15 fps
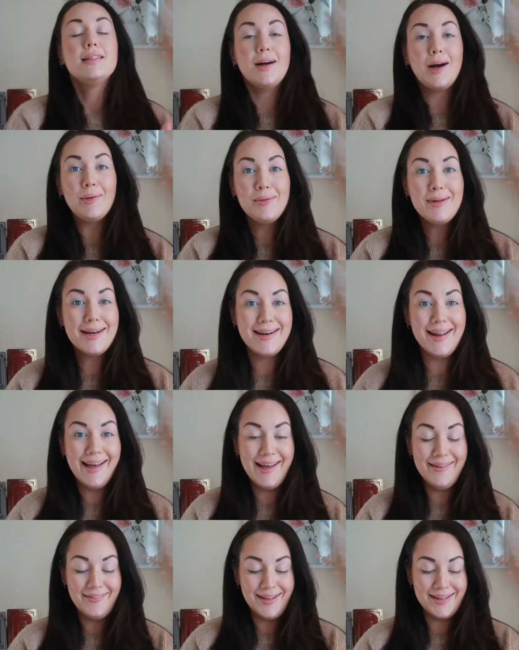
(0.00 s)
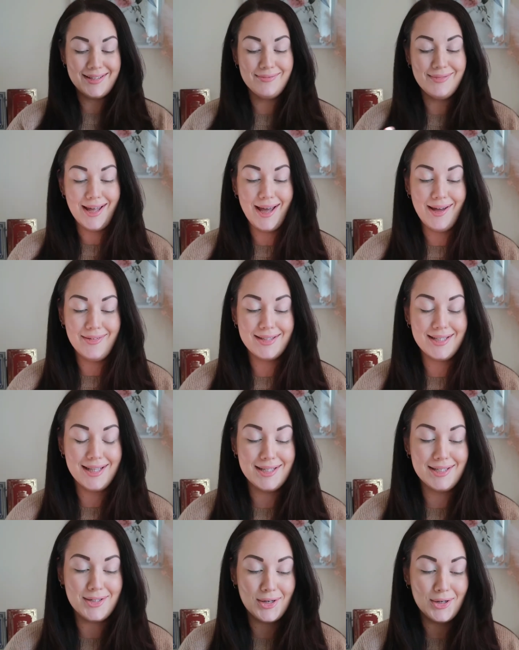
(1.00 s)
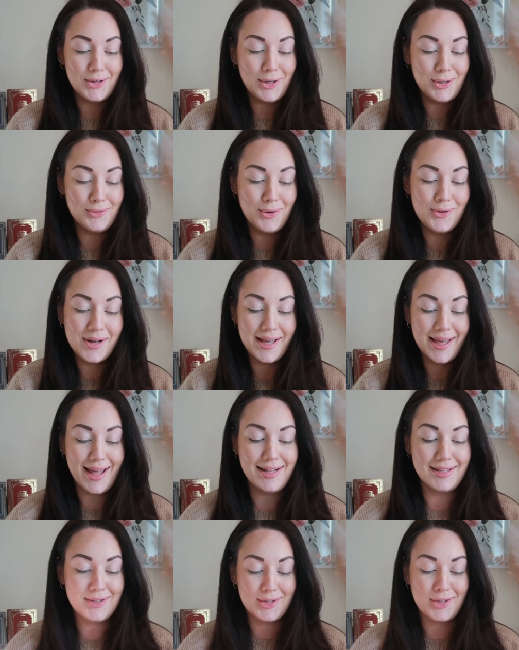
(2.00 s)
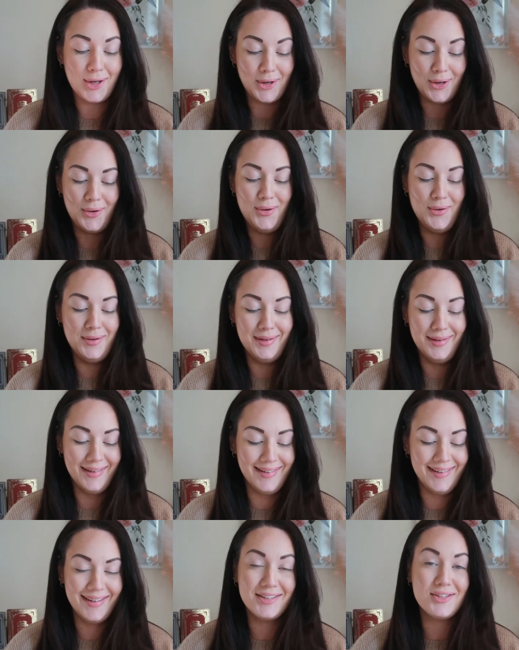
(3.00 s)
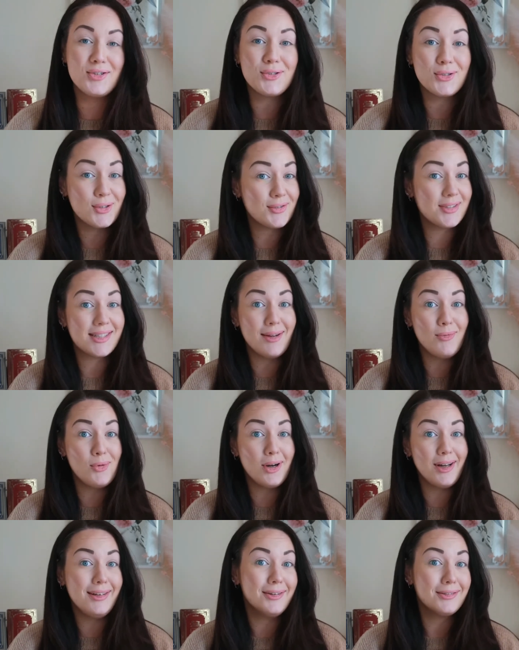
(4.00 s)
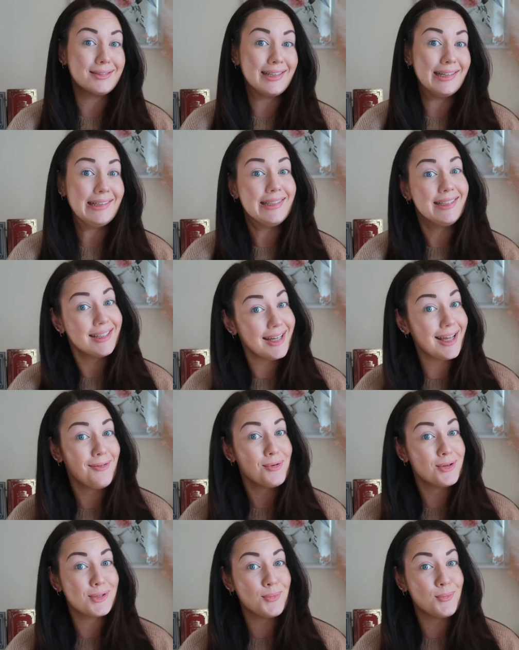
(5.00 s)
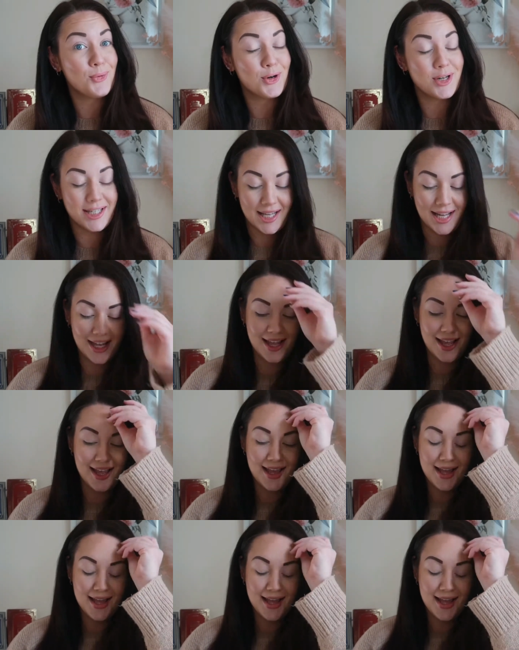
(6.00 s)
I'm a bit nervous. I'm nervous that this is going to go wrong again. So you should have seen what I looked like. It wasn't pretty.